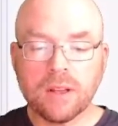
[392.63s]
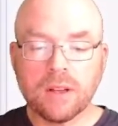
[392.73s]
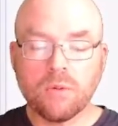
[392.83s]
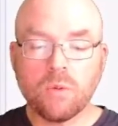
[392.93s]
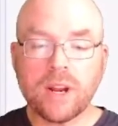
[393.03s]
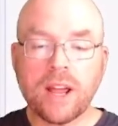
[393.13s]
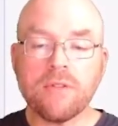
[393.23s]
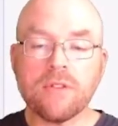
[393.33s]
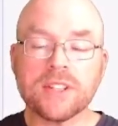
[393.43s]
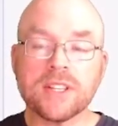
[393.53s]
whatever
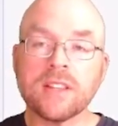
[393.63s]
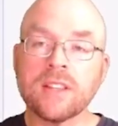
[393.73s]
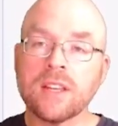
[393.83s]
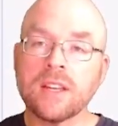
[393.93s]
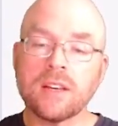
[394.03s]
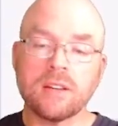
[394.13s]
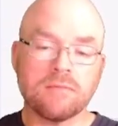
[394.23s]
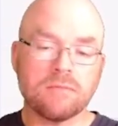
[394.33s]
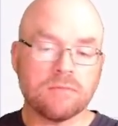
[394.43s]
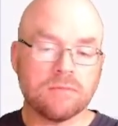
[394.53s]
is in the
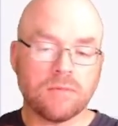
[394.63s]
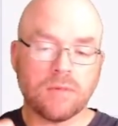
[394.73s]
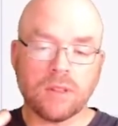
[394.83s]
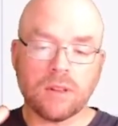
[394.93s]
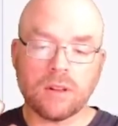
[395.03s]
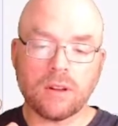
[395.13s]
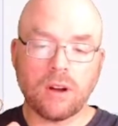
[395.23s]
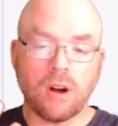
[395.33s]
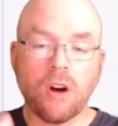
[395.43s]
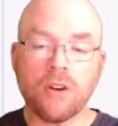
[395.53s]

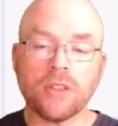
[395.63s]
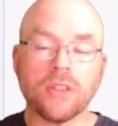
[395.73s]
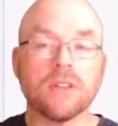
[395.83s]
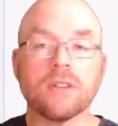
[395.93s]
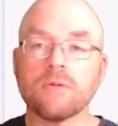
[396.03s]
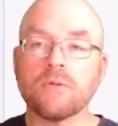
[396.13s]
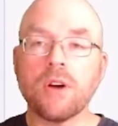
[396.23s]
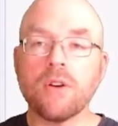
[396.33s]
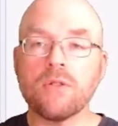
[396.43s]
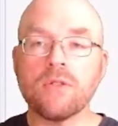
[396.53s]
rth
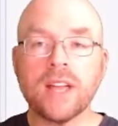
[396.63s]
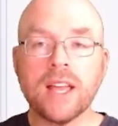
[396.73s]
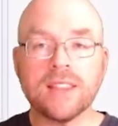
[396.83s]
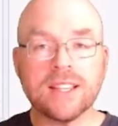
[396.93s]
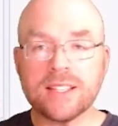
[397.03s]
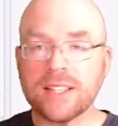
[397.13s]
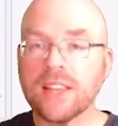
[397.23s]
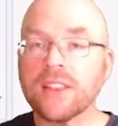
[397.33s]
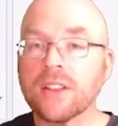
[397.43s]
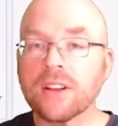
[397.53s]
row in the
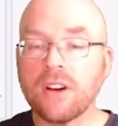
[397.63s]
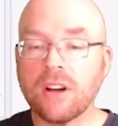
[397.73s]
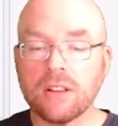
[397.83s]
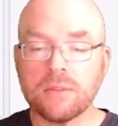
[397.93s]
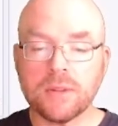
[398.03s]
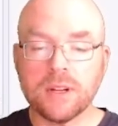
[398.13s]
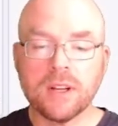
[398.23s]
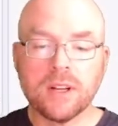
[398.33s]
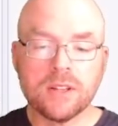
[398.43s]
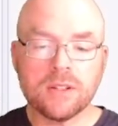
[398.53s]
cth column.
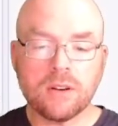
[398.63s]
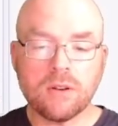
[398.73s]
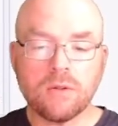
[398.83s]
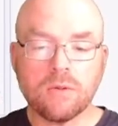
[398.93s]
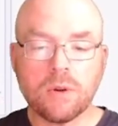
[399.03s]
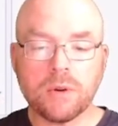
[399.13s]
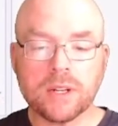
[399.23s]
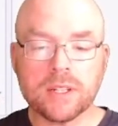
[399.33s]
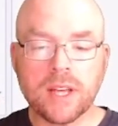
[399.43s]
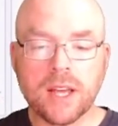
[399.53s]
So what we're gonna
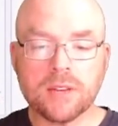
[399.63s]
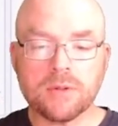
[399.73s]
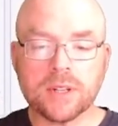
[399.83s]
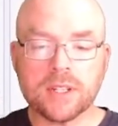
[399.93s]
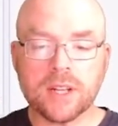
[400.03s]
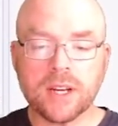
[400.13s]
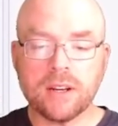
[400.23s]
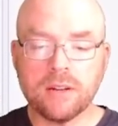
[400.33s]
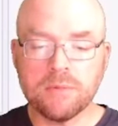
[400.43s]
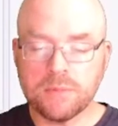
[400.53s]
say is we're gonna say
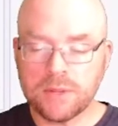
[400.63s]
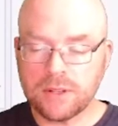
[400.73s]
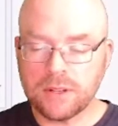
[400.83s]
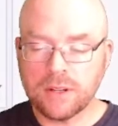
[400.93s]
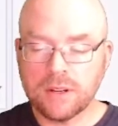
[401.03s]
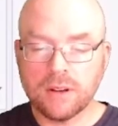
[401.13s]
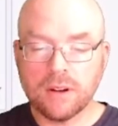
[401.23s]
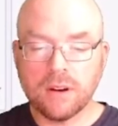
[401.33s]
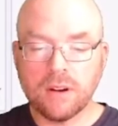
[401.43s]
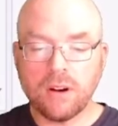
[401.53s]
nums
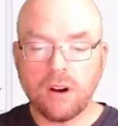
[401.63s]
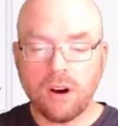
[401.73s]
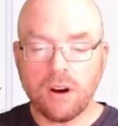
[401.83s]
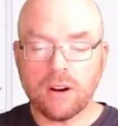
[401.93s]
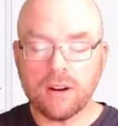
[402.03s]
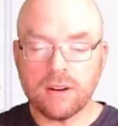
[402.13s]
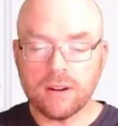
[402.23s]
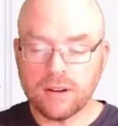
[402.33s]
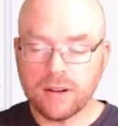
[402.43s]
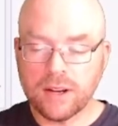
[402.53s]
R,
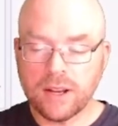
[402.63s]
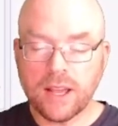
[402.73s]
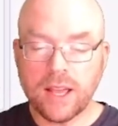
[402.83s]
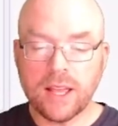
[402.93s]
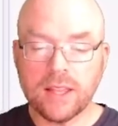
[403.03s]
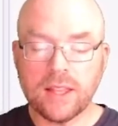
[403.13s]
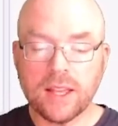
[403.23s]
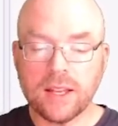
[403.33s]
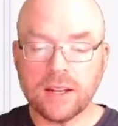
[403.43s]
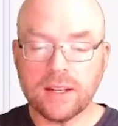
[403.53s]
and
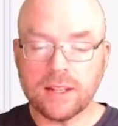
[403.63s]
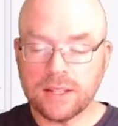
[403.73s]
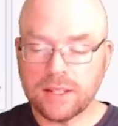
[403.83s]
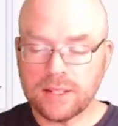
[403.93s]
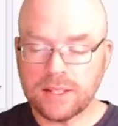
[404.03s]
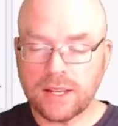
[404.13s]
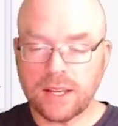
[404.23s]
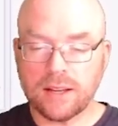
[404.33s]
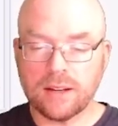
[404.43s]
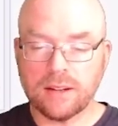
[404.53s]
then C,
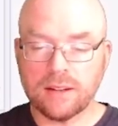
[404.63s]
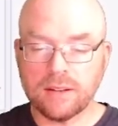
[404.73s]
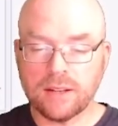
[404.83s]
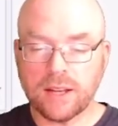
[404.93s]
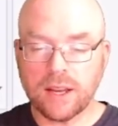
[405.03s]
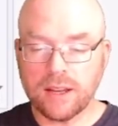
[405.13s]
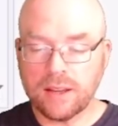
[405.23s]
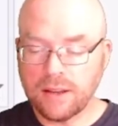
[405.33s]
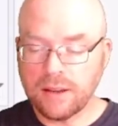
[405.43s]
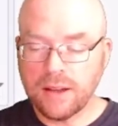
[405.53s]
okay?
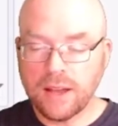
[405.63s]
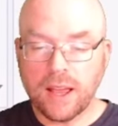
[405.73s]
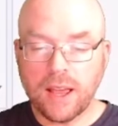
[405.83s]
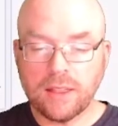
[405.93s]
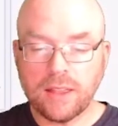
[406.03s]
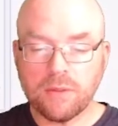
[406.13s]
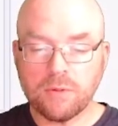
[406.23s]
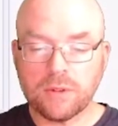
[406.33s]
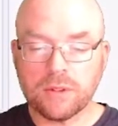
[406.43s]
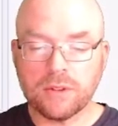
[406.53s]
And then
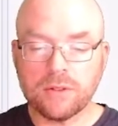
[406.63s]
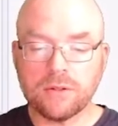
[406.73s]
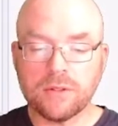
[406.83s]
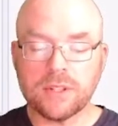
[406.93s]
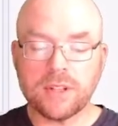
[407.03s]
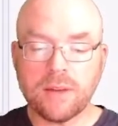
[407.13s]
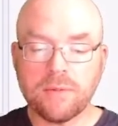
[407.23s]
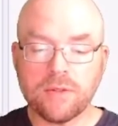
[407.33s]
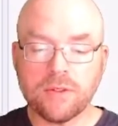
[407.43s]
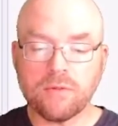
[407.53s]
we'll do the same
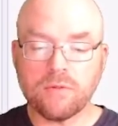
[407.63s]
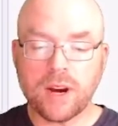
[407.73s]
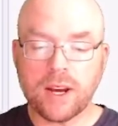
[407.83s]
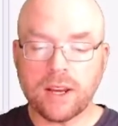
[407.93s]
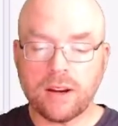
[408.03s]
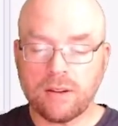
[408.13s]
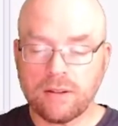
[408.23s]
for right here,